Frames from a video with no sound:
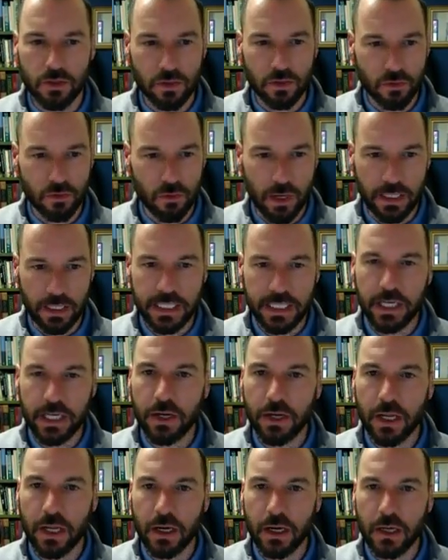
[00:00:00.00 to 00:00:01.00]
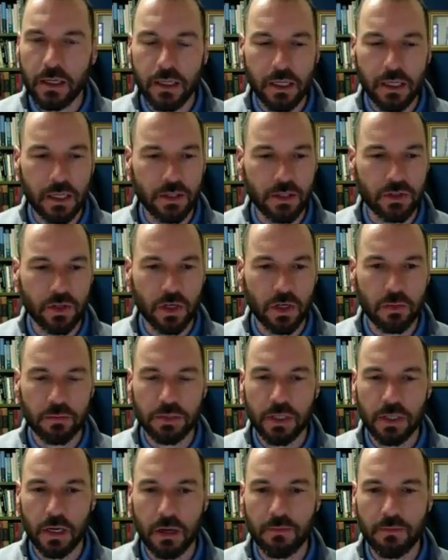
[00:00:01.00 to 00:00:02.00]
criteria, in
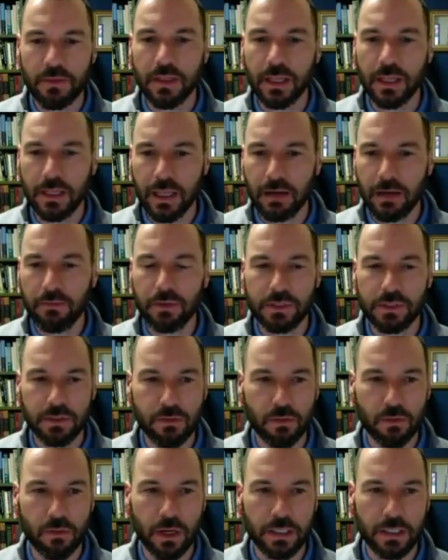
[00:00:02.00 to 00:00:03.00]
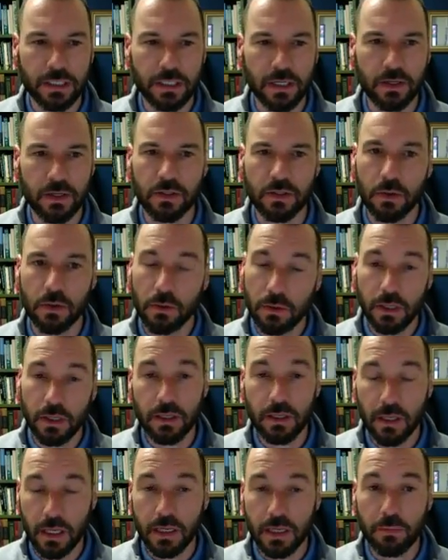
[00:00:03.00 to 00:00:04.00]
terms of the levels of the criteria. So
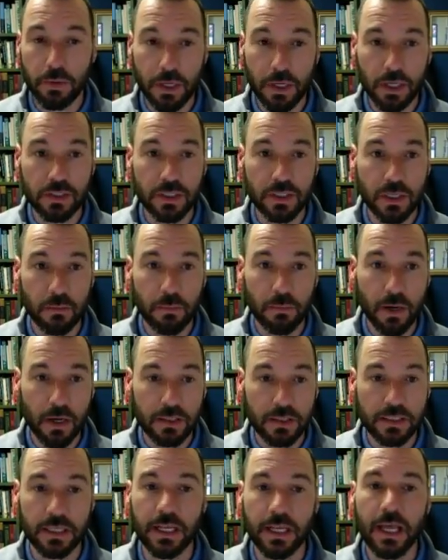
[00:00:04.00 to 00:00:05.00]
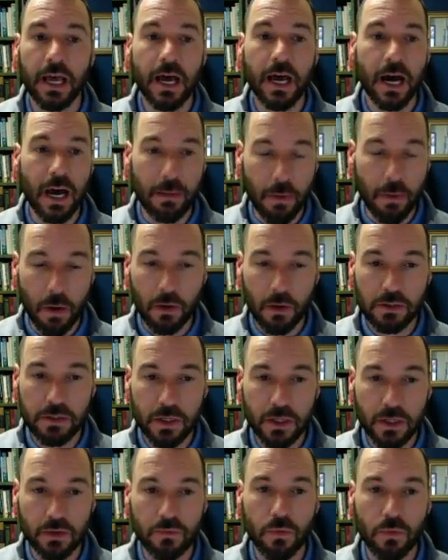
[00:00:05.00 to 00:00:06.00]
in a production comparison, I'm always
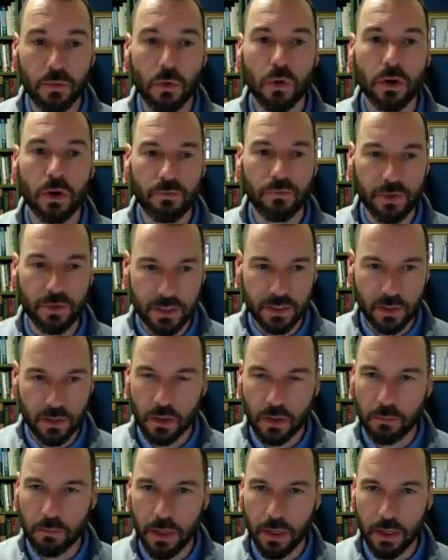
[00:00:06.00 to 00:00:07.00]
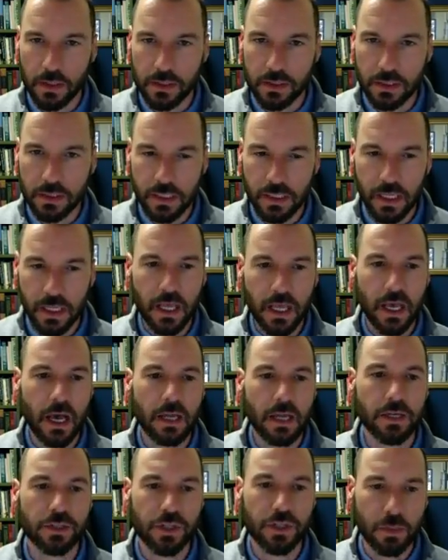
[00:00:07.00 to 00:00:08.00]
looking for a physical comparison,
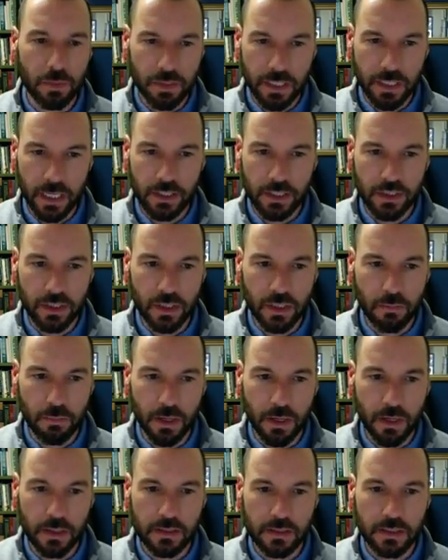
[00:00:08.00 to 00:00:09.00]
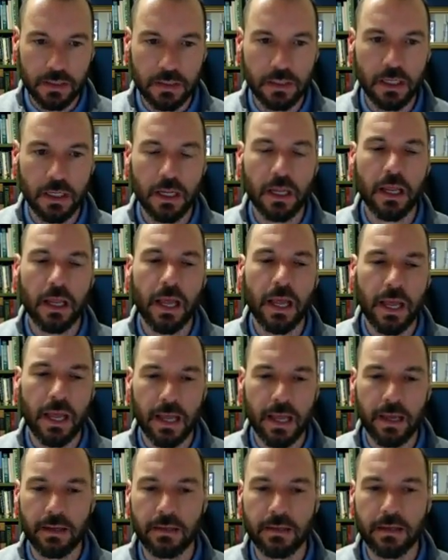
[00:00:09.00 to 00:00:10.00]
an interpretation comparison,
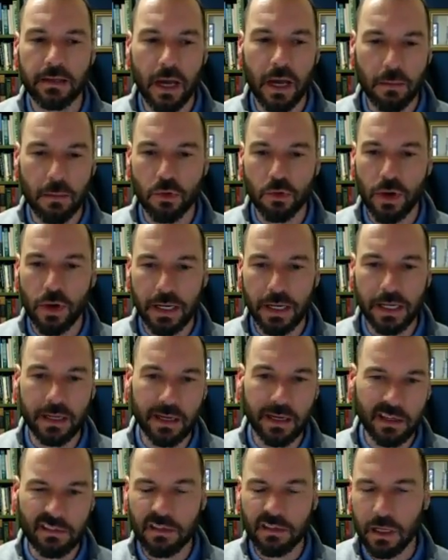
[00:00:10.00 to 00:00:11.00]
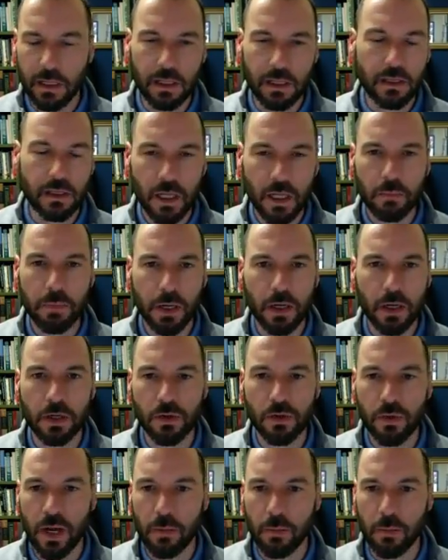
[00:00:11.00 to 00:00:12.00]
and I'm grading a little bit on
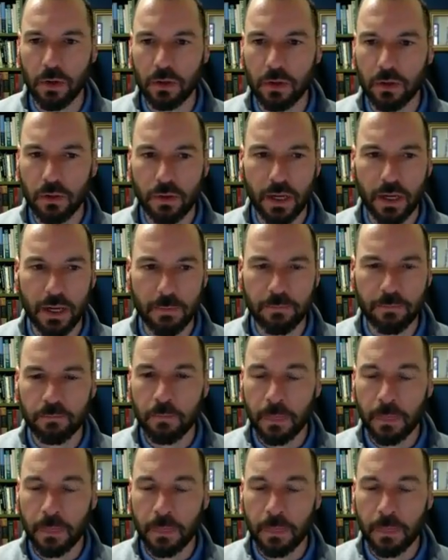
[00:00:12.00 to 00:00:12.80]
grammar, okay?